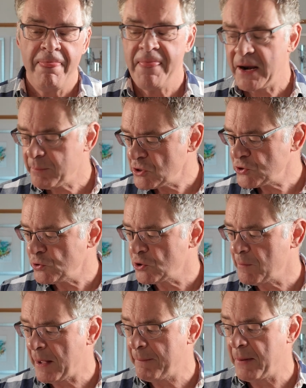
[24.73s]
then I'm going to
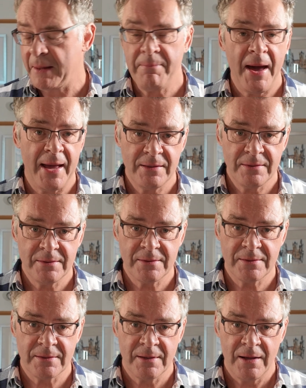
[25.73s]
talk about my
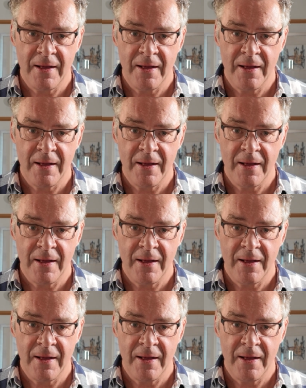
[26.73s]
pens,